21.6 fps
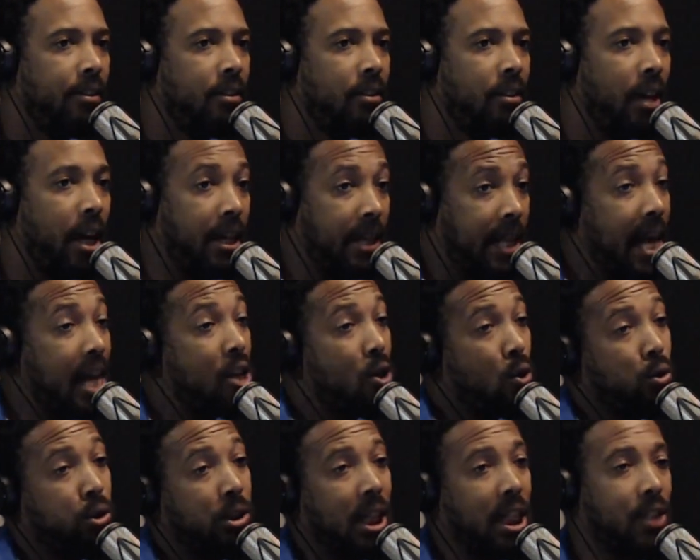And they
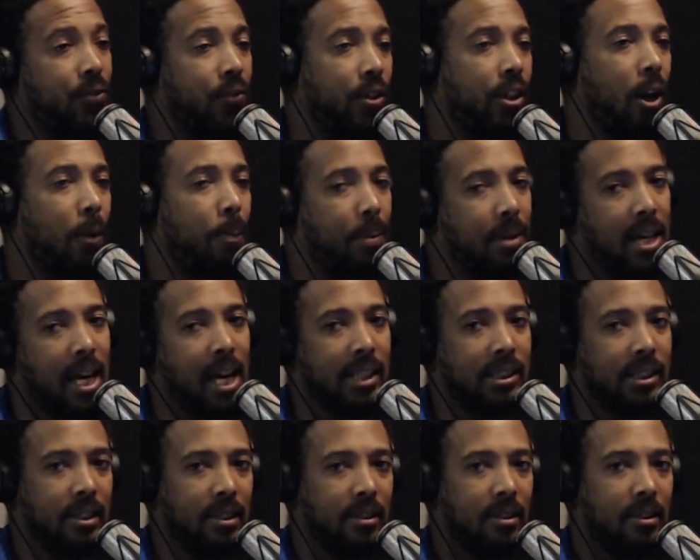used us for their
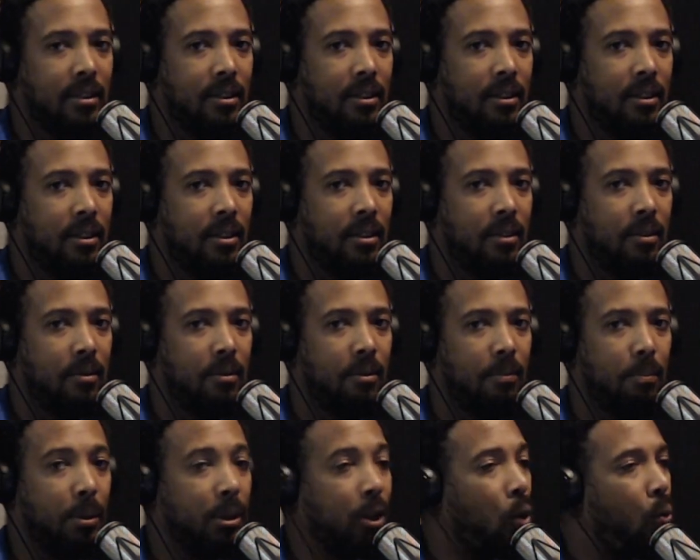protection.
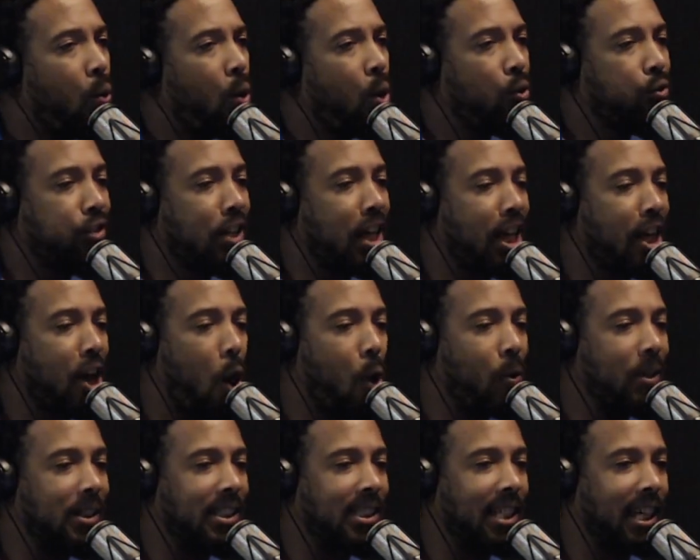But the wolves could
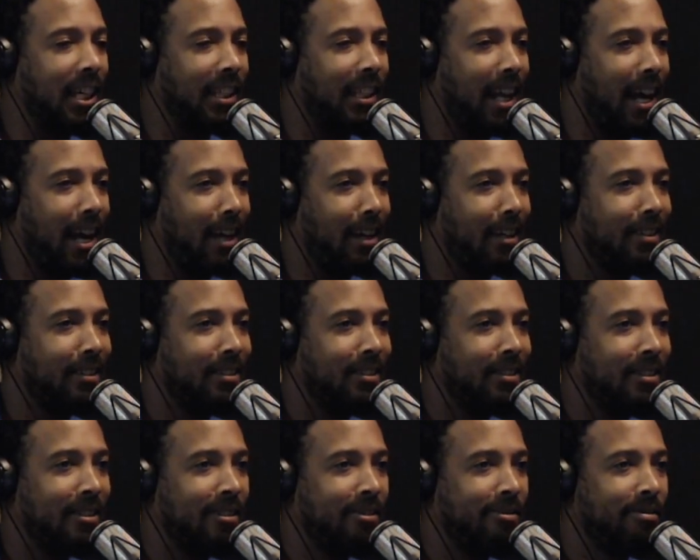go in sunlight.
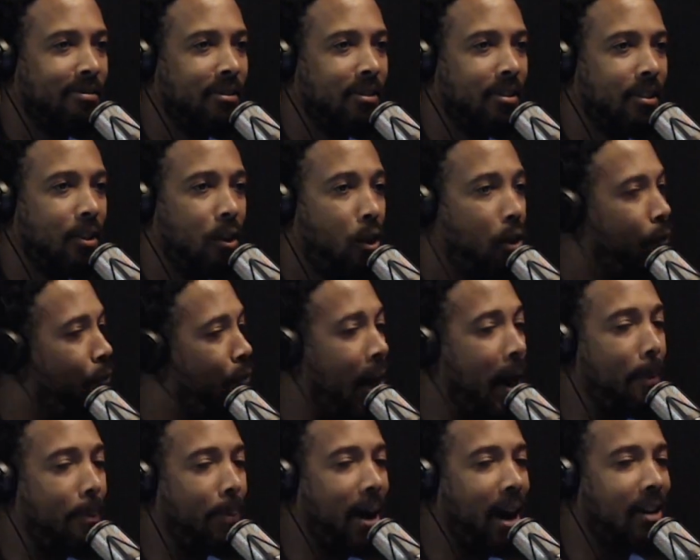
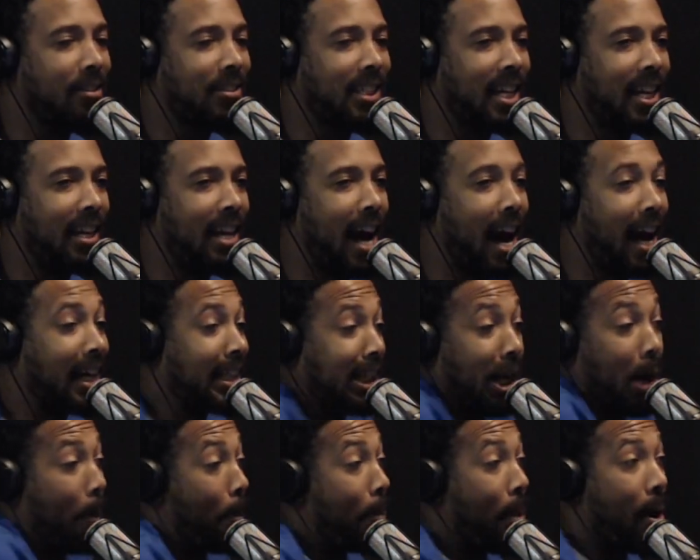Vampires cannot, because
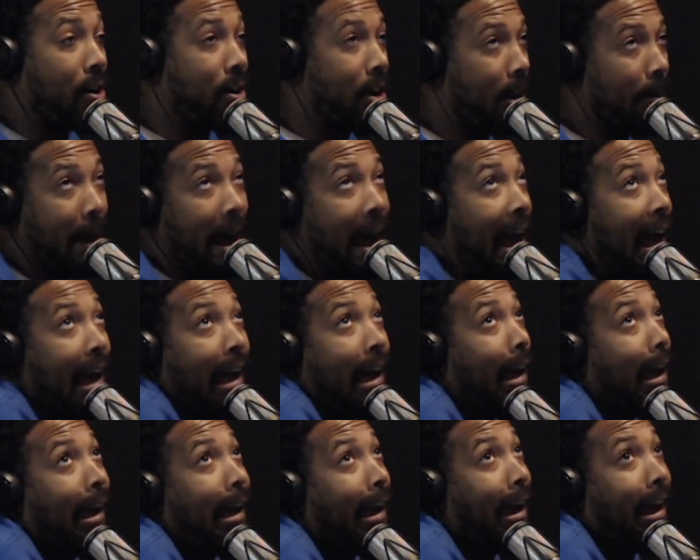they'll burn up
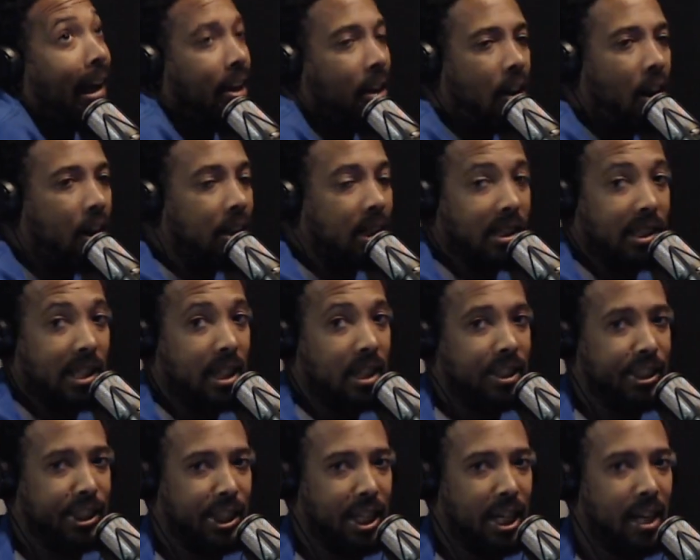and all this
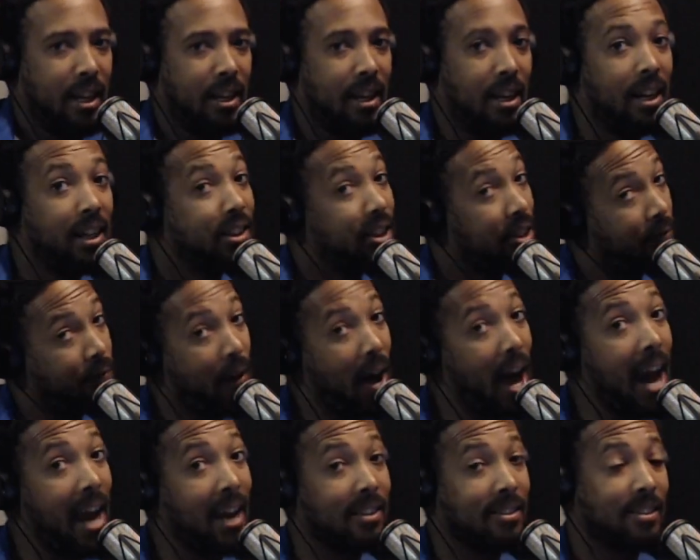other shit. It's a
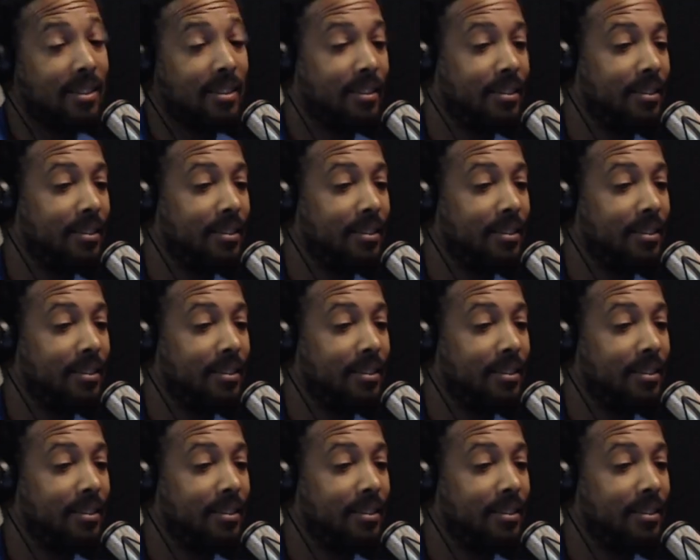fact.